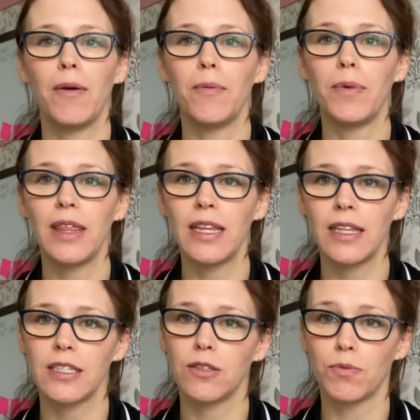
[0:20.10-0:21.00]
We think
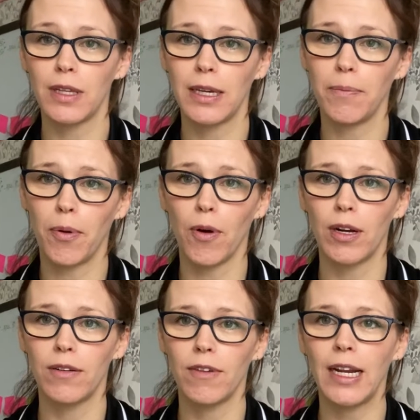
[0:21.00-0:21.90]
this is really
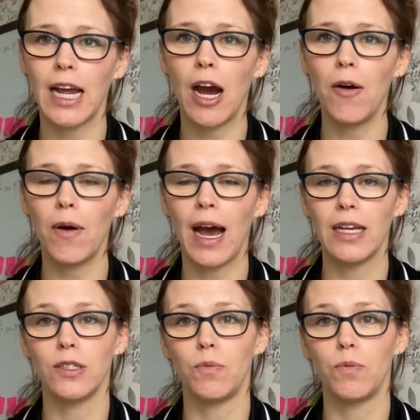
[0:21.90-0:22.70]
important right now as